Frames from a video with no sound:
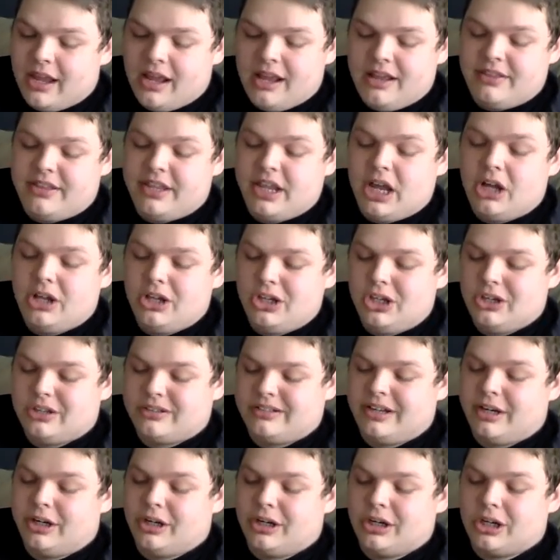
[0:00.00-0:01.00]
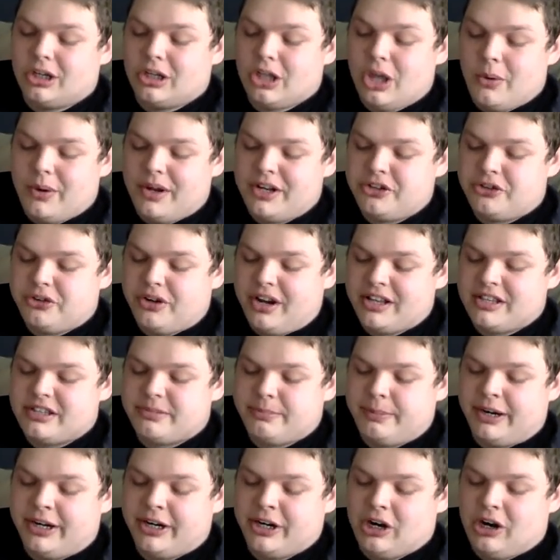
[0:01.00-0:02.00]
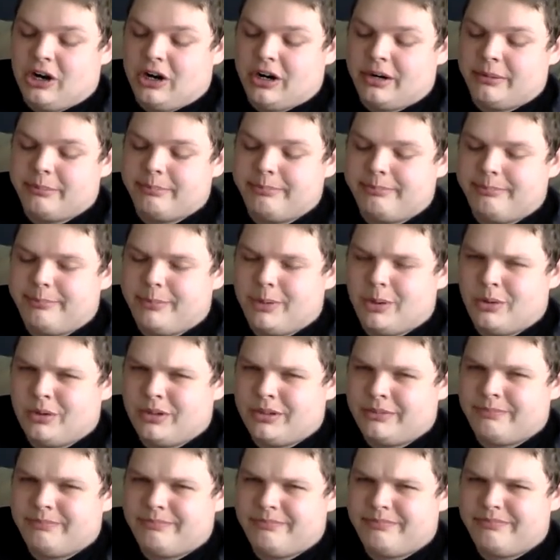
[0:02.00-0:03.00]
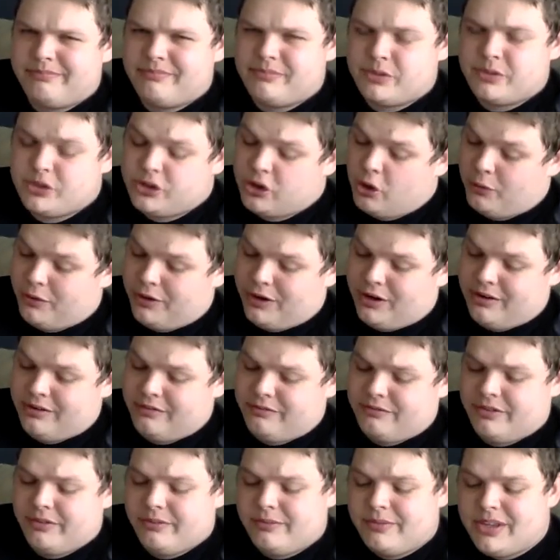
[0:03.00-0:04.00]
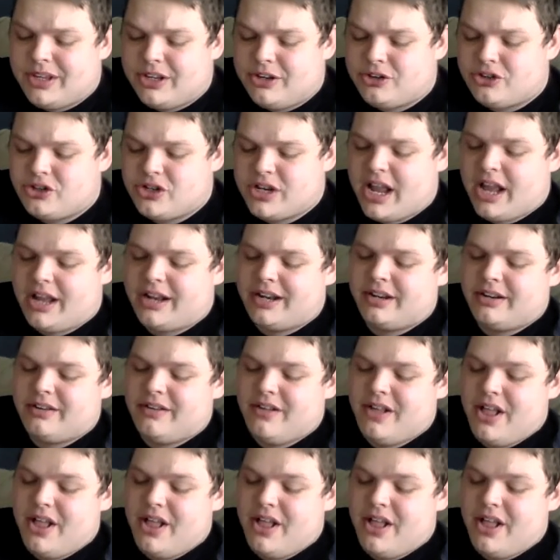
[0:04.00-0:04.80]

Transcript: They all looked at her glowing transparent arm, or sort of, she added.